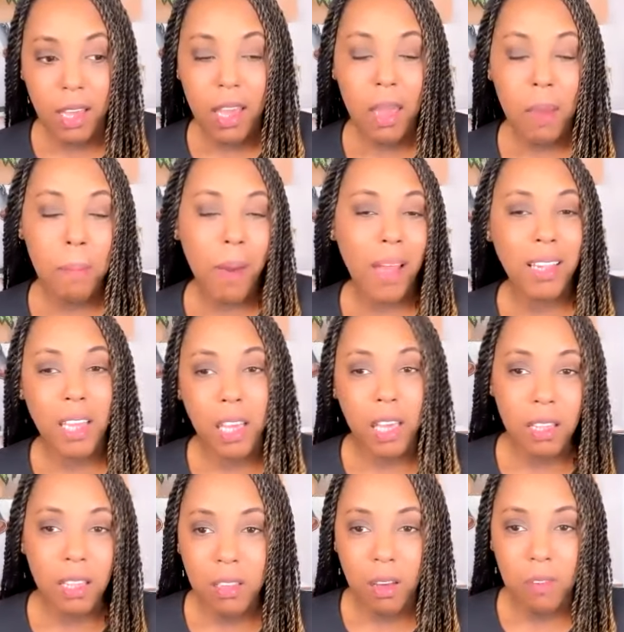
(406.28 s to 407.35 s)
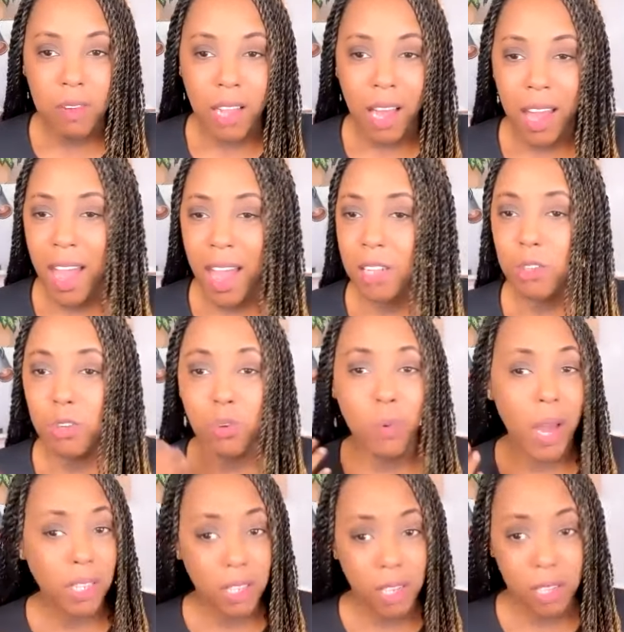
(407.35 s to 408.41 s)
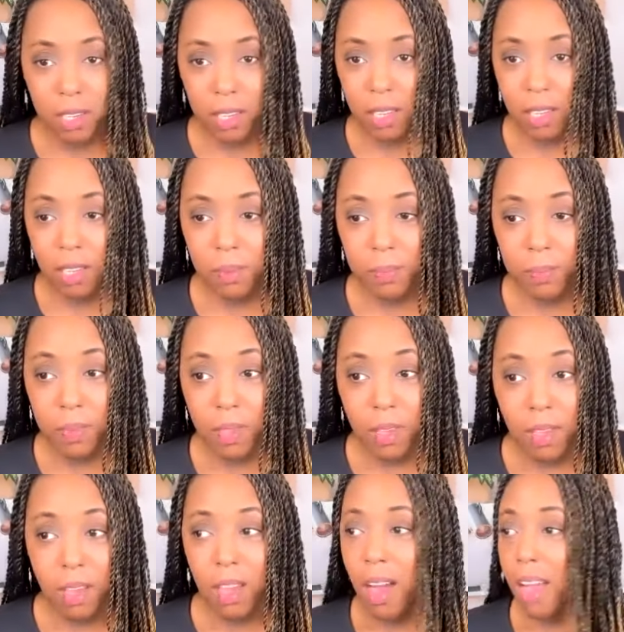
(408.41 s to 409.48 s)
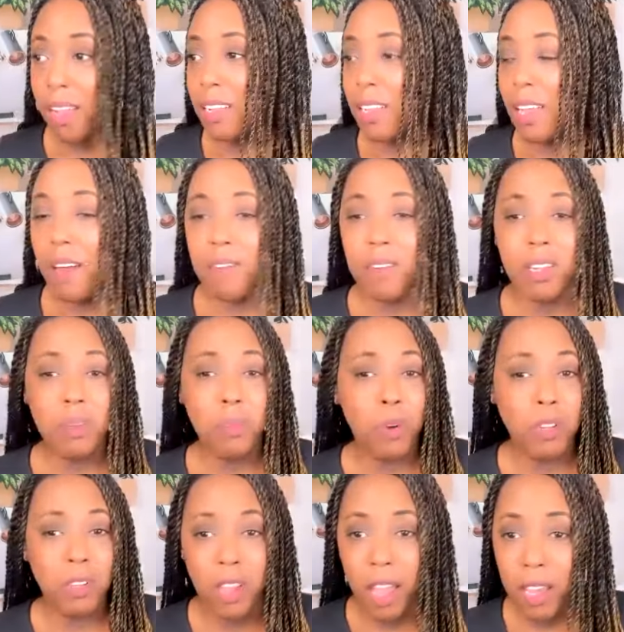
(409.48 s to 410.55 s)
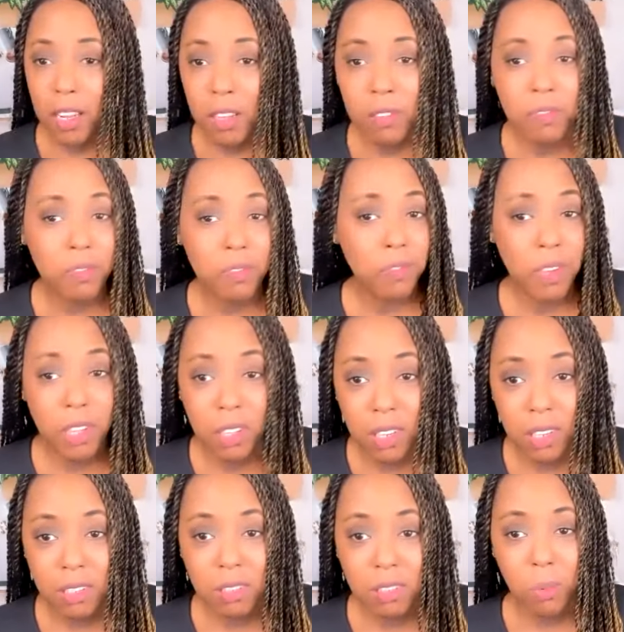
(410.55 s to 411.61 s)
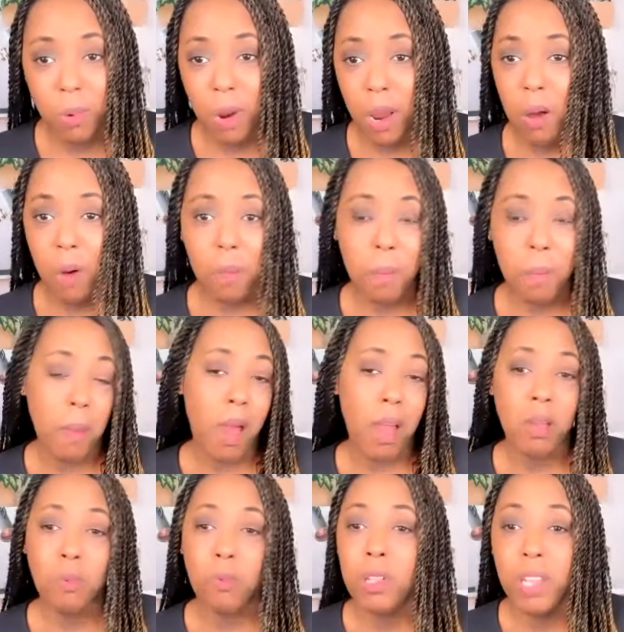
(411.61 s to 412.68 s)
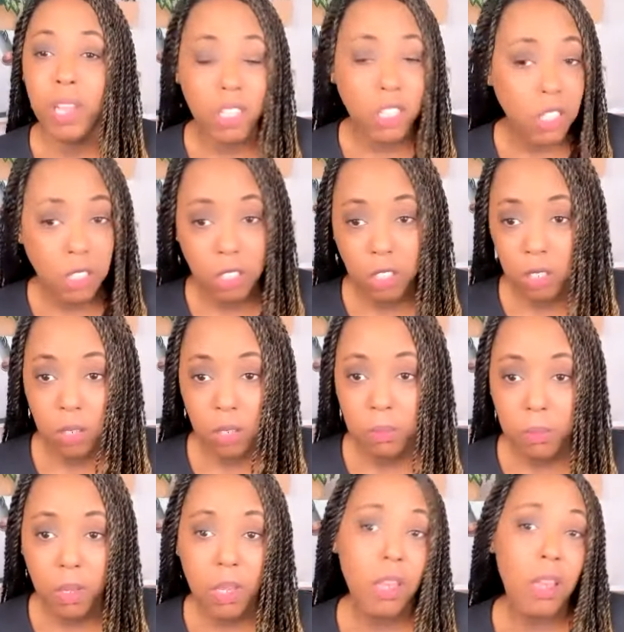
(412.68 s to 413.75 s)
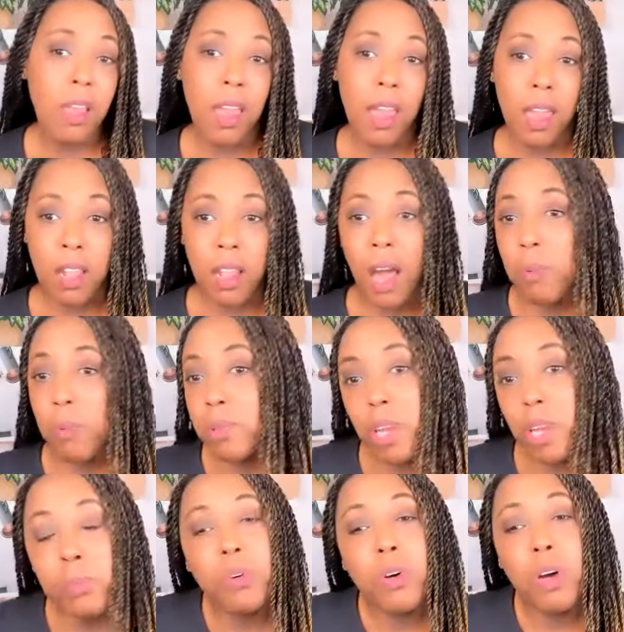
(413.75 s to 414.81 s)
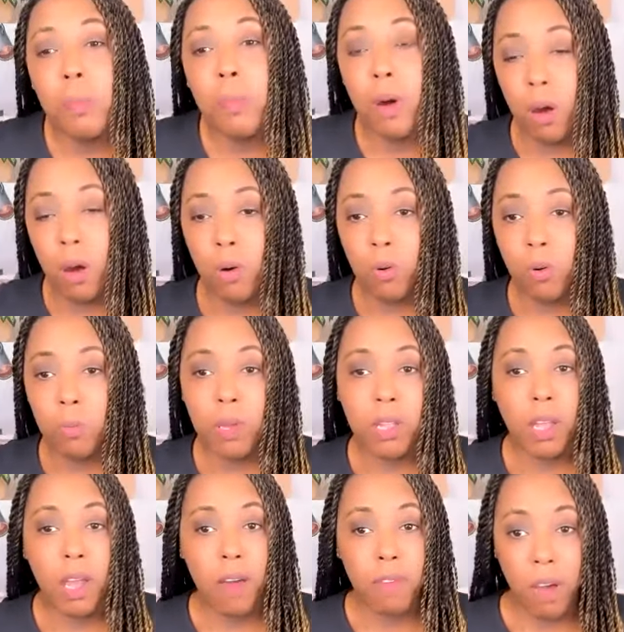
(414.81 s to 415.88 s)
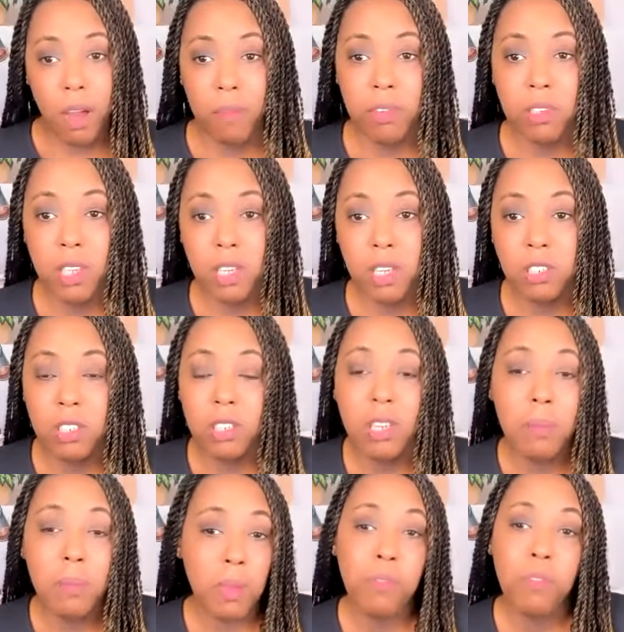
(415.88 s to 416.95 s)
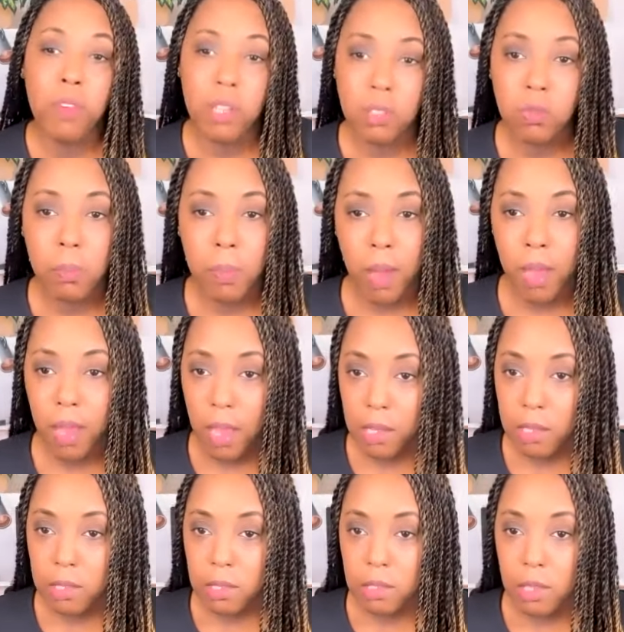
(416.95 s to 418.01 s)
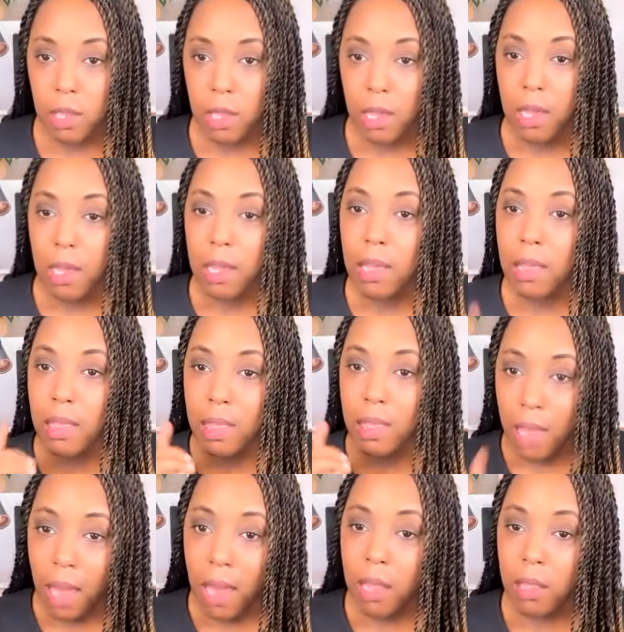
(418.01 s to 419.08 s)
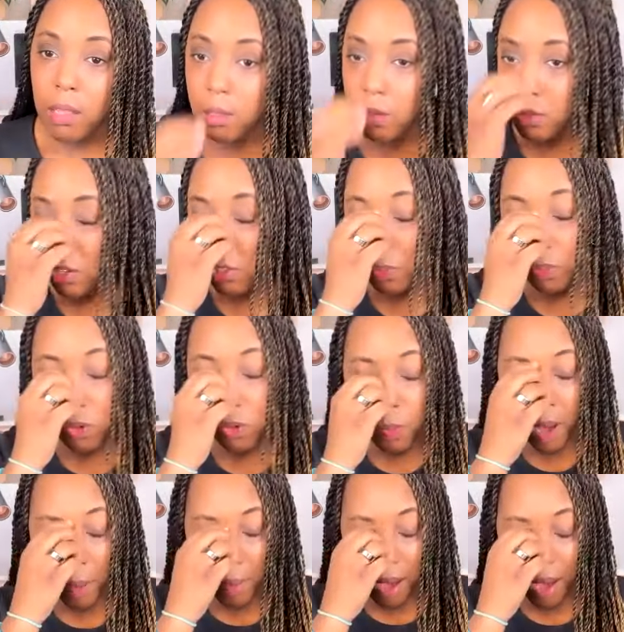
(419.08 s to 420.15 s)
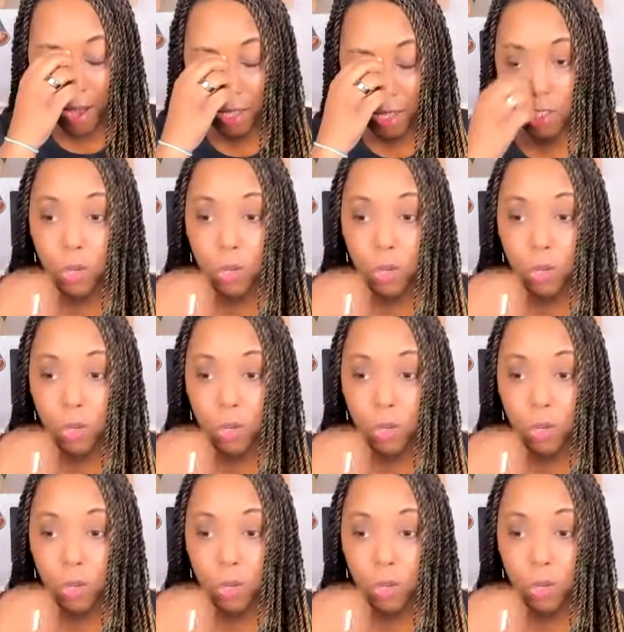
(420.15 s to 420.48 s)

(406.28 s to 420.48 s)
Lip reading: And by the end of it, I had a new identity. I didn't have any more negative feelings around my relationship. And I was able to come home and have a conversation and be friends with my ex. That just blew my mind.